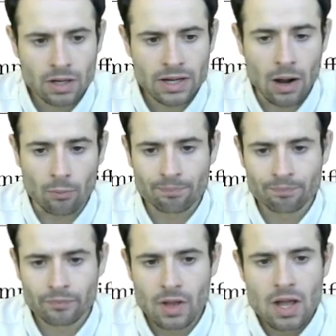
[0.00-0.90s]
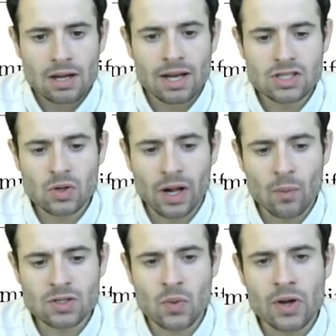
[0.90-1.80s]
Now, let's look at
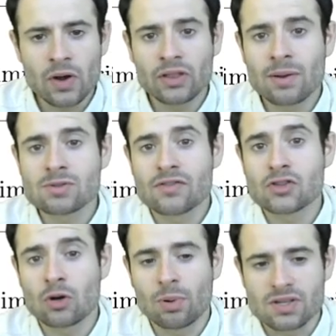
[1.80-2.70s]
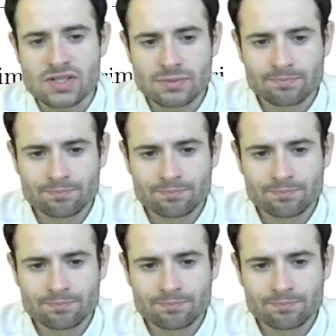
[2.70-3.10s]
what's going on in terms of surplus.